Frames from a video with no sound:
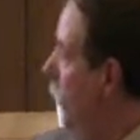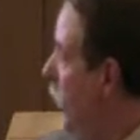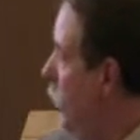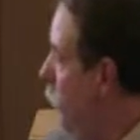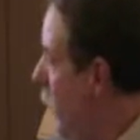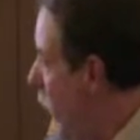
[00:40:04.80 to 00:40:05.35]

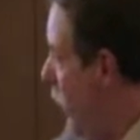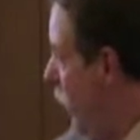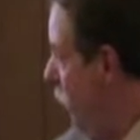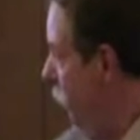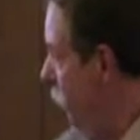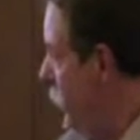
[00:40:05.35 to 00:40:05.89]
this
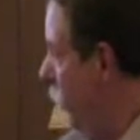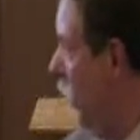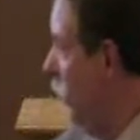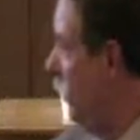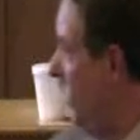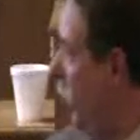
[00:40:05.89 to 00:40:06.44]
man
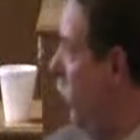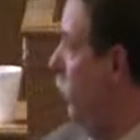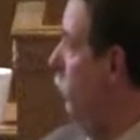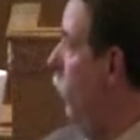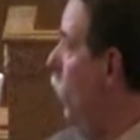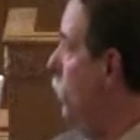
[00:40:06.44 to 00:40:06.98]
wants to get a
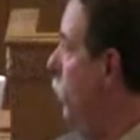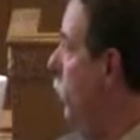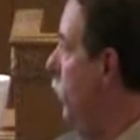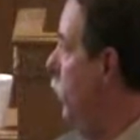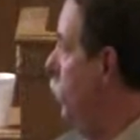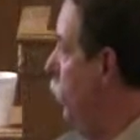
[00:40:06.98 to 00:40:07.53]
divorce,
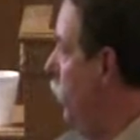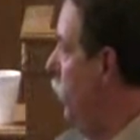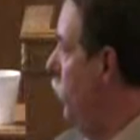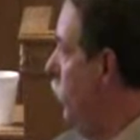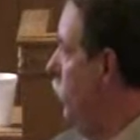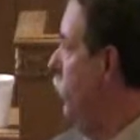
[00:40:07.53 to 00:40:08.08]
but this
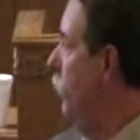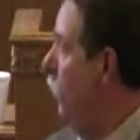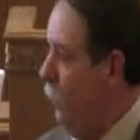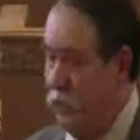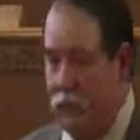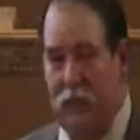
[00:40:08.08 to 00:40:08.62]
good Christian
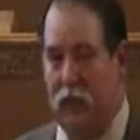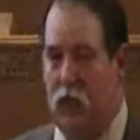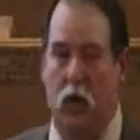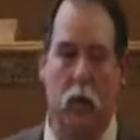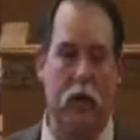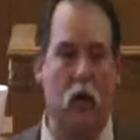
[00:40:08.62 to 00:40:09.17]
woman says,
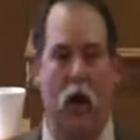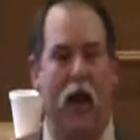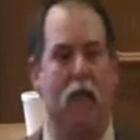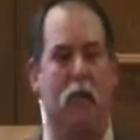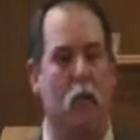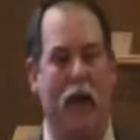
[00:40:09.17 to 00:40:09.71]
no, we don't
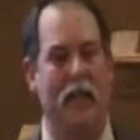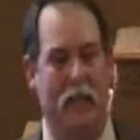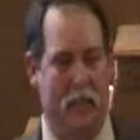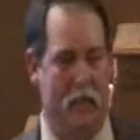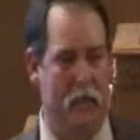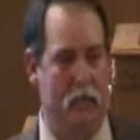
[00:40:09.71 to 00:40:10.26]
have a right
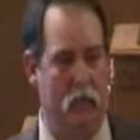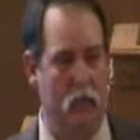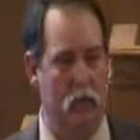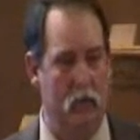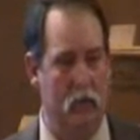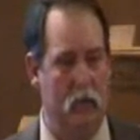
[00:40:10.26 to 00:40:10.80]
to get a
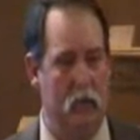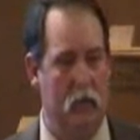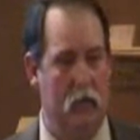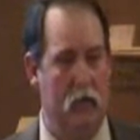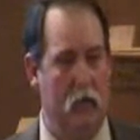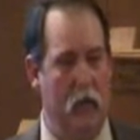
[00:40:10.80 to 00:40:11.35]
divorce.
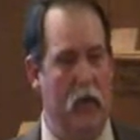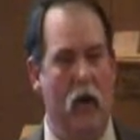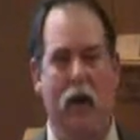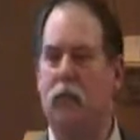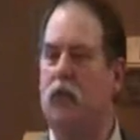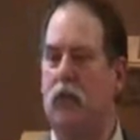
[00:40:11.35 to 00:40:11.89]
We don't
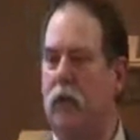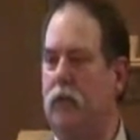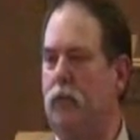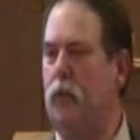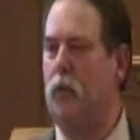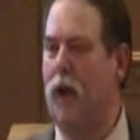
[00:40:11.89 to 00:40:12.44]
have a
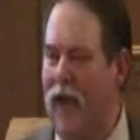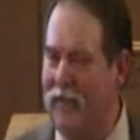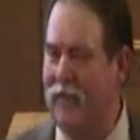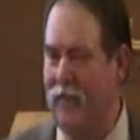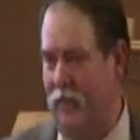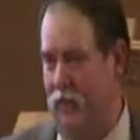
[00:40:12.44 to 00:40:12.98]
scriptural
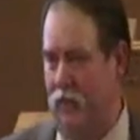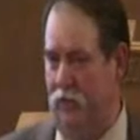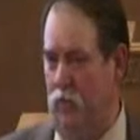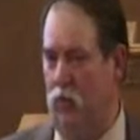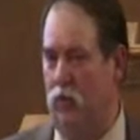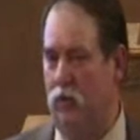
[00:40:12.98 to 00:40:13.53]
right to get a
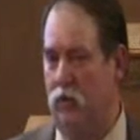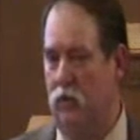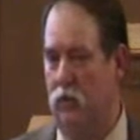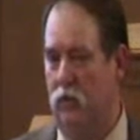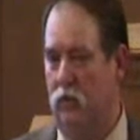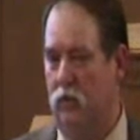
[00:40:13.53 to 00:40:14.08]
divorce.
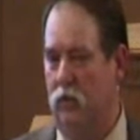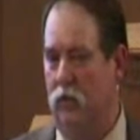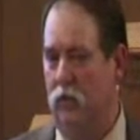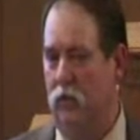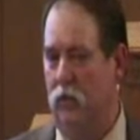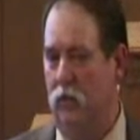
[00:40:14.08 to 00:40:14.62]

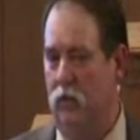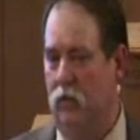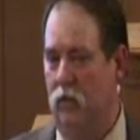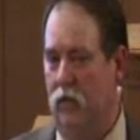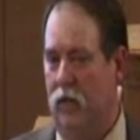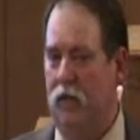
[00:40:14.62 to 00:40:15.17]

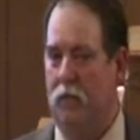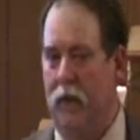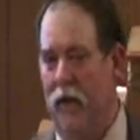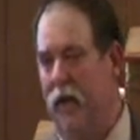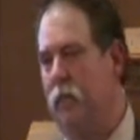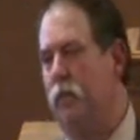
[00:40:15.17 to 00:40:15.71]
And the
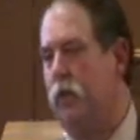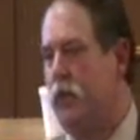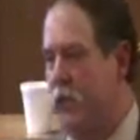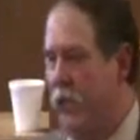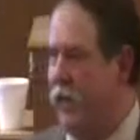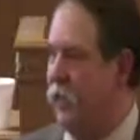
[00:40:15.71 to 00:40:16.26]
man
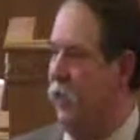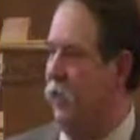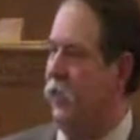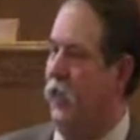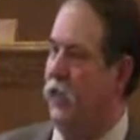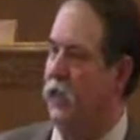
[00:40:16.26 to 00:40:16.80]
persists and
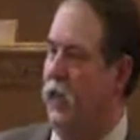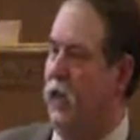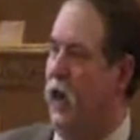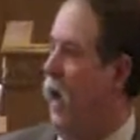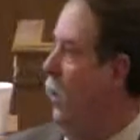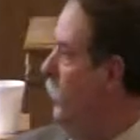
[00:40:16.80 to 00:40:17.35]
says,
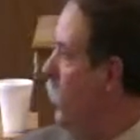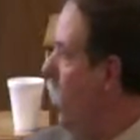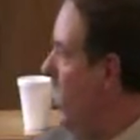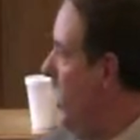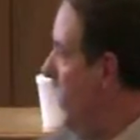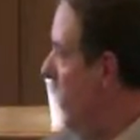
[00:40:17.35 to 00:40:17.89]
I'm
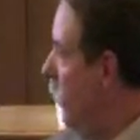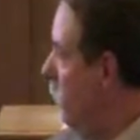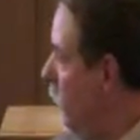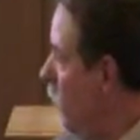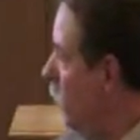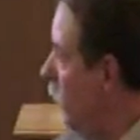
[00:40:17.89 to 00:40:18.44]
going to get a
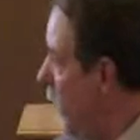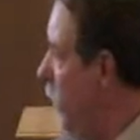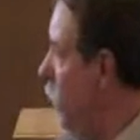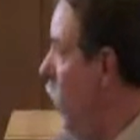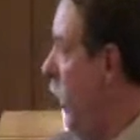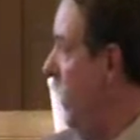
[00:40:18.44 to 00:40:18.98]
divorce
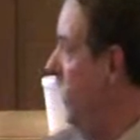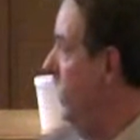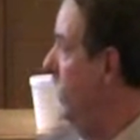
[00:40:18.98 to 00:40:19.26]
anyway.